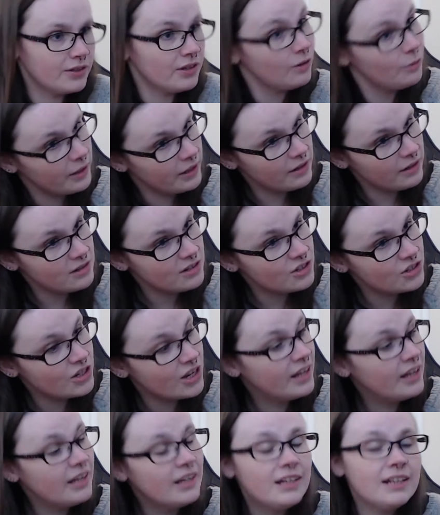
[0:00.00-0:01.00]
Oh my gosh.
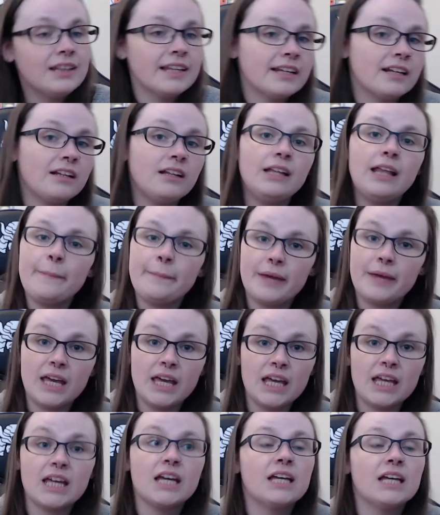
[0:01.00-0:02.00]
Little
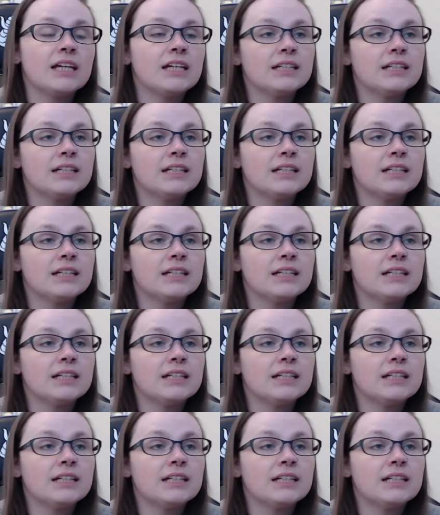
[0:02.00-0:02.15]
pink